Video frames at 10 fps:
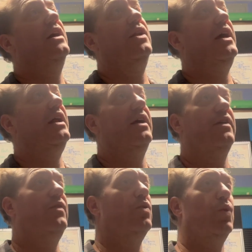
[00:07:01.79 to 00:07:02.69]
LA, like
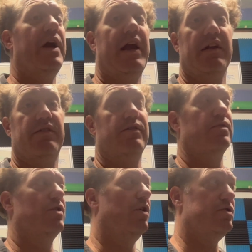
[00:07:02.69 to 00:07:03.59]
if it rains,
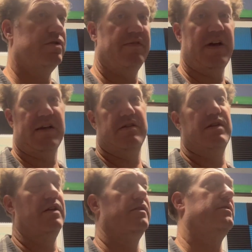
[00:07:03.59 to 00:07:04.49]
there's hundreds of
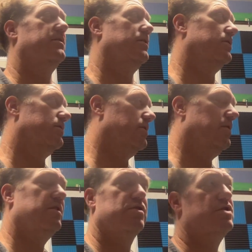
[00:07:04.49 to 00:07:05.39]
accidents. There's
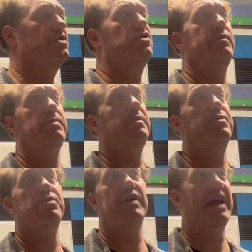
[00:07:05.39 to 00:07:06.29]
there's just so many
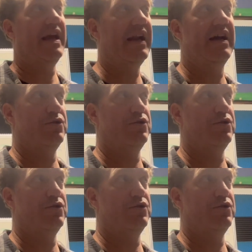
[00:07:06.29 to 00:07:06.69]
people who cannot